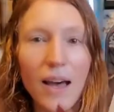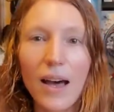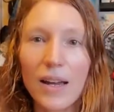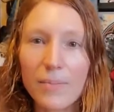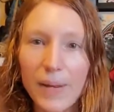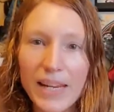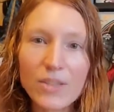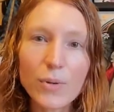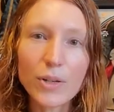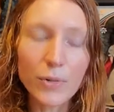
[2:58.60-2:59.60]
On page
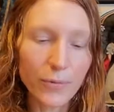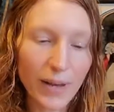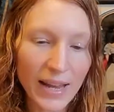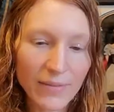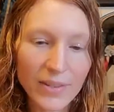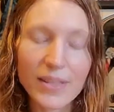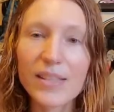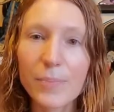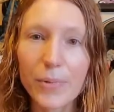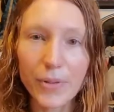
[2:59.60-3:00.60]
105 of
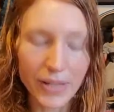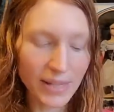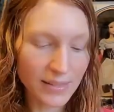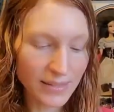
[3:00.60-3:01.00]
this book, it